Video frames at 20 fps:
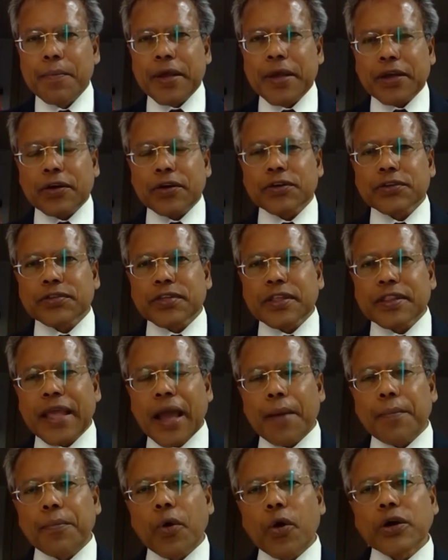because
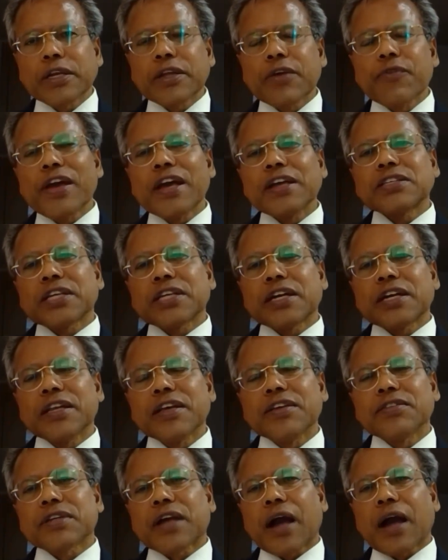their motivation
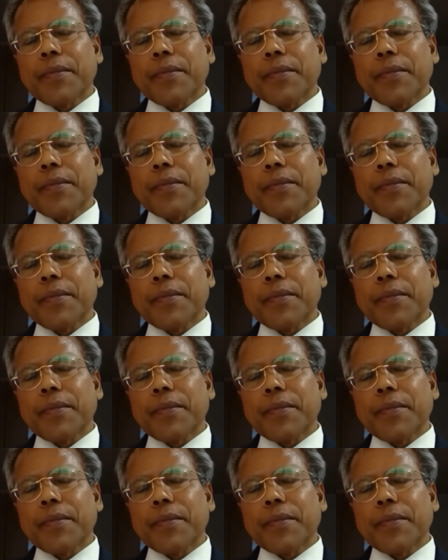is